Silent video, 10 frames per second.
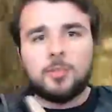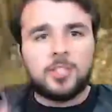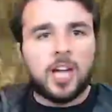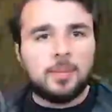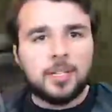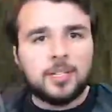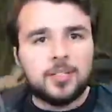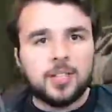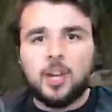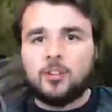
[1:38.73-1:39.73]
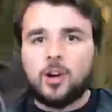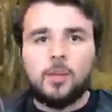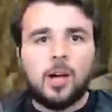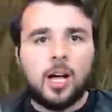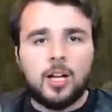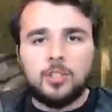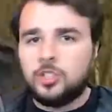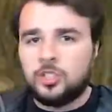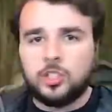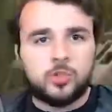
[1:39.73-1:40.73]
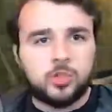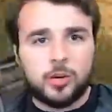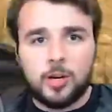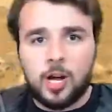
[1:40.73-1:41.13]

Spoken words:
zombies, from just the straight